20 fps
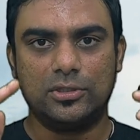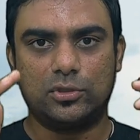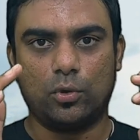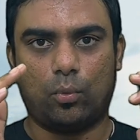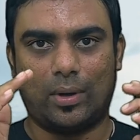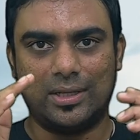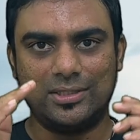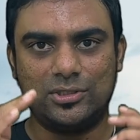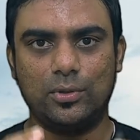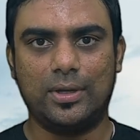So
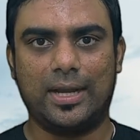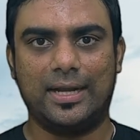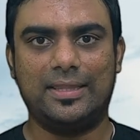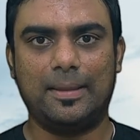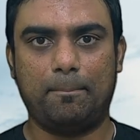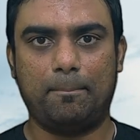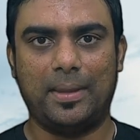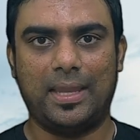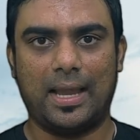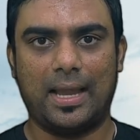once you get
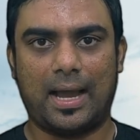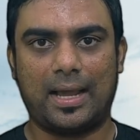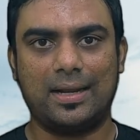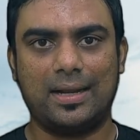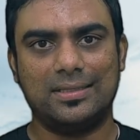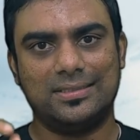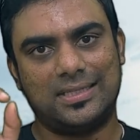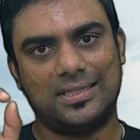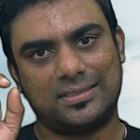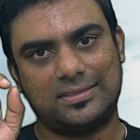the
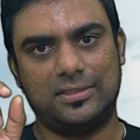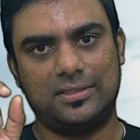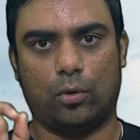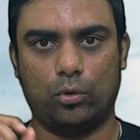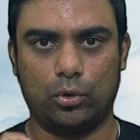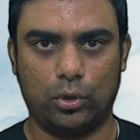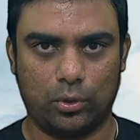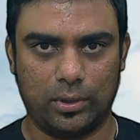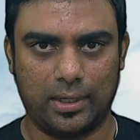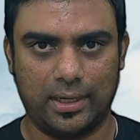PR, just
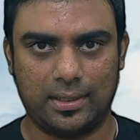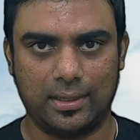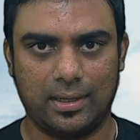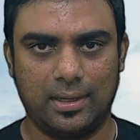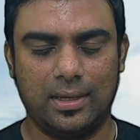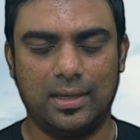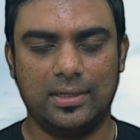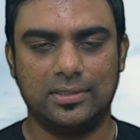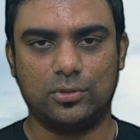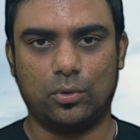download it.
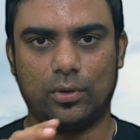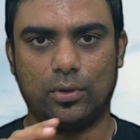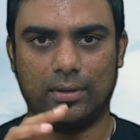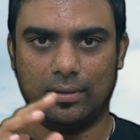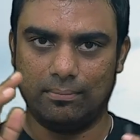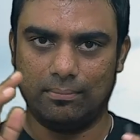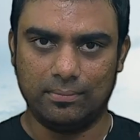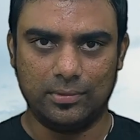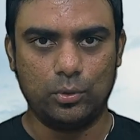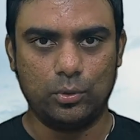
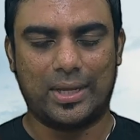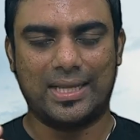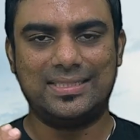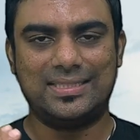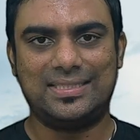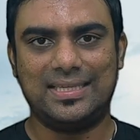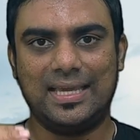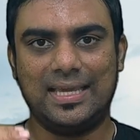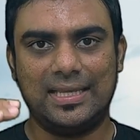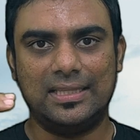So you can
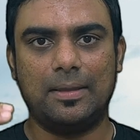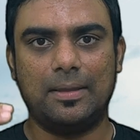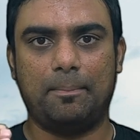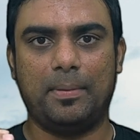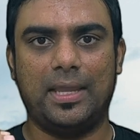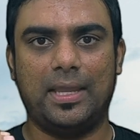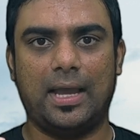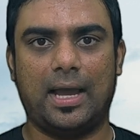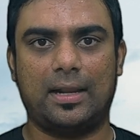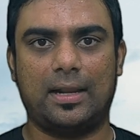see in the
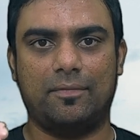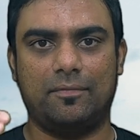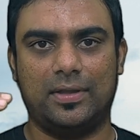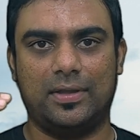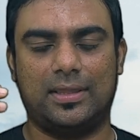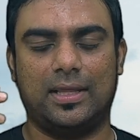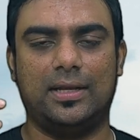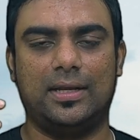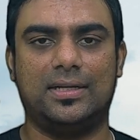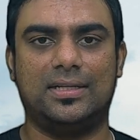PR
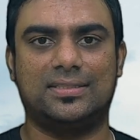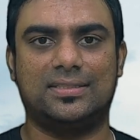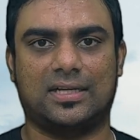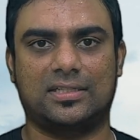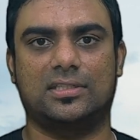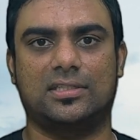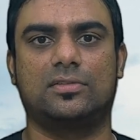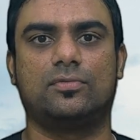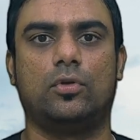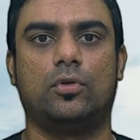whether it is
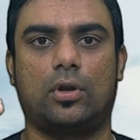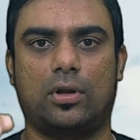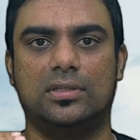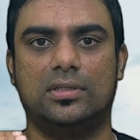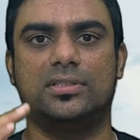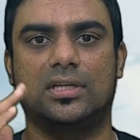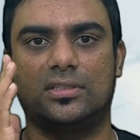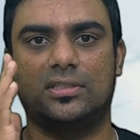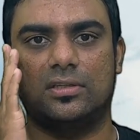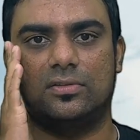successful or
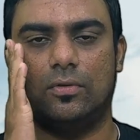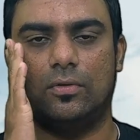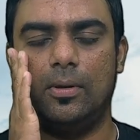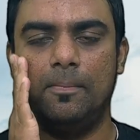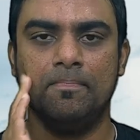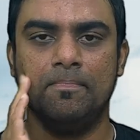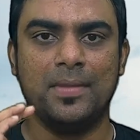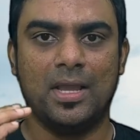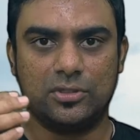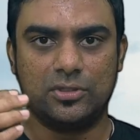unsuccessful.
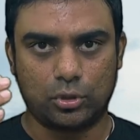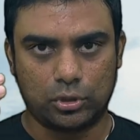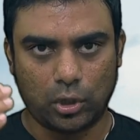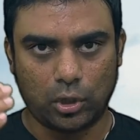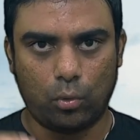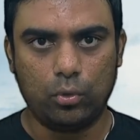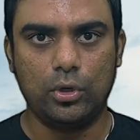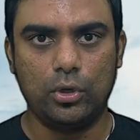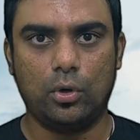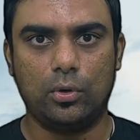So
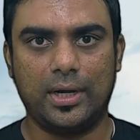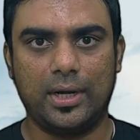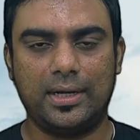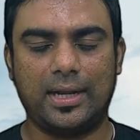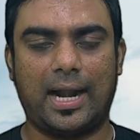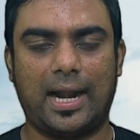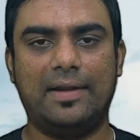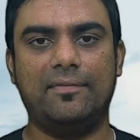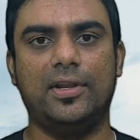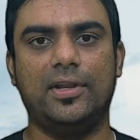download it,
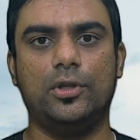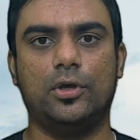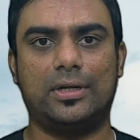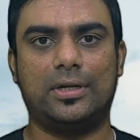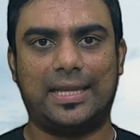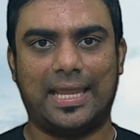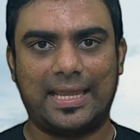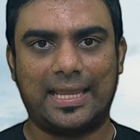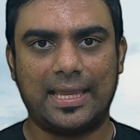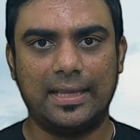and when you're
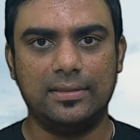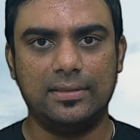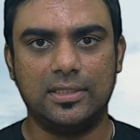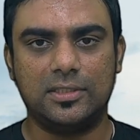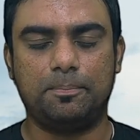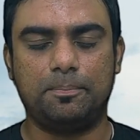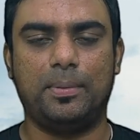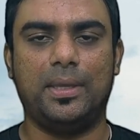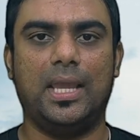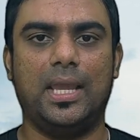taking
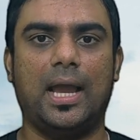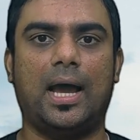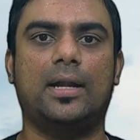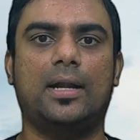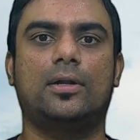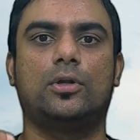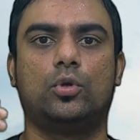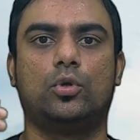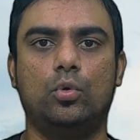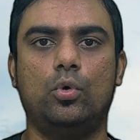this
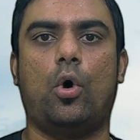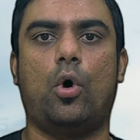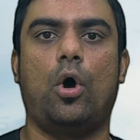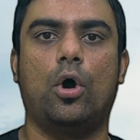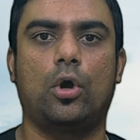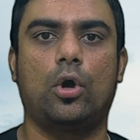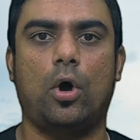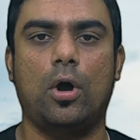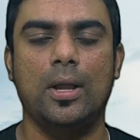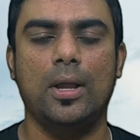PR to
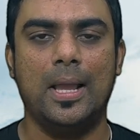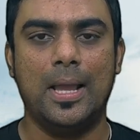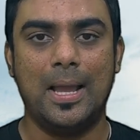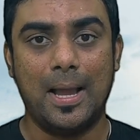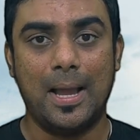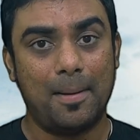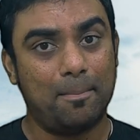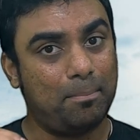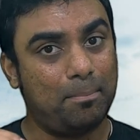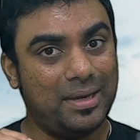Hong Kong,
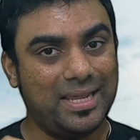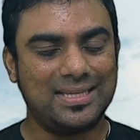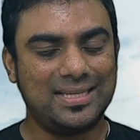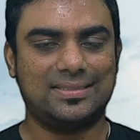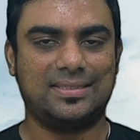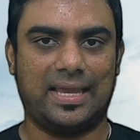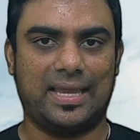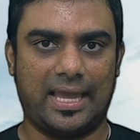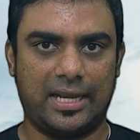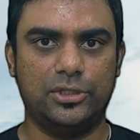
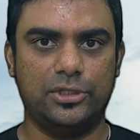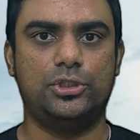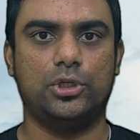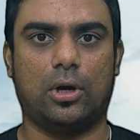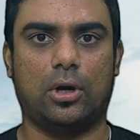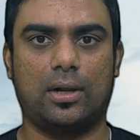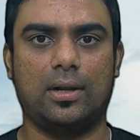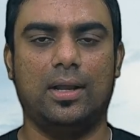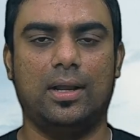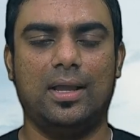please
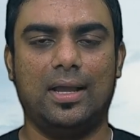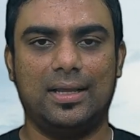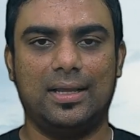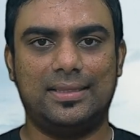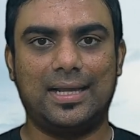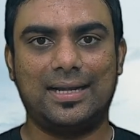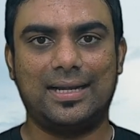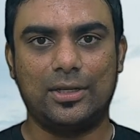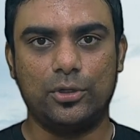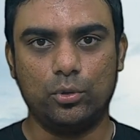ensure
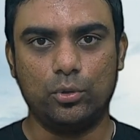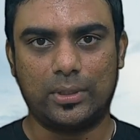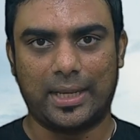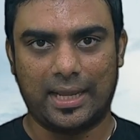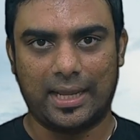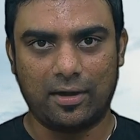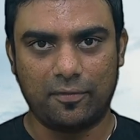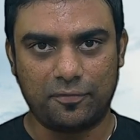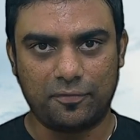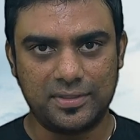that you
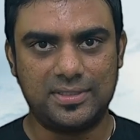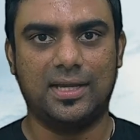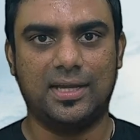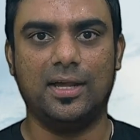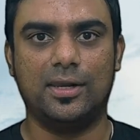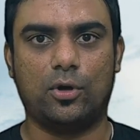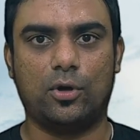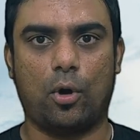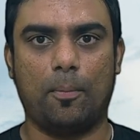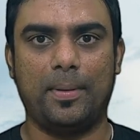take a
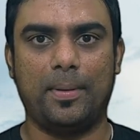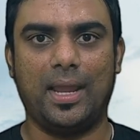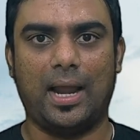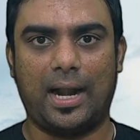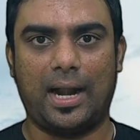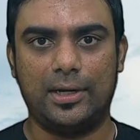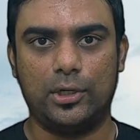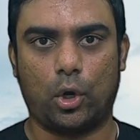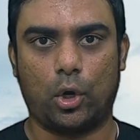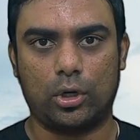physical copy
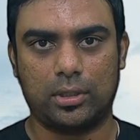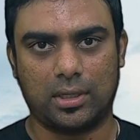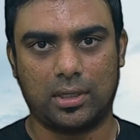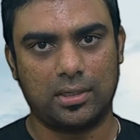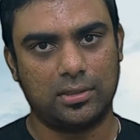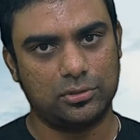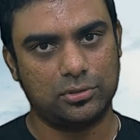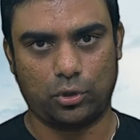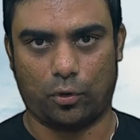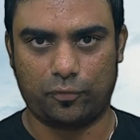and not
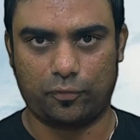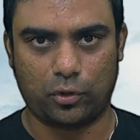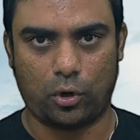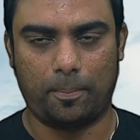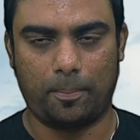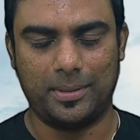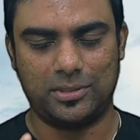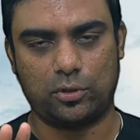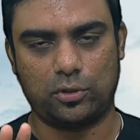a soft copy.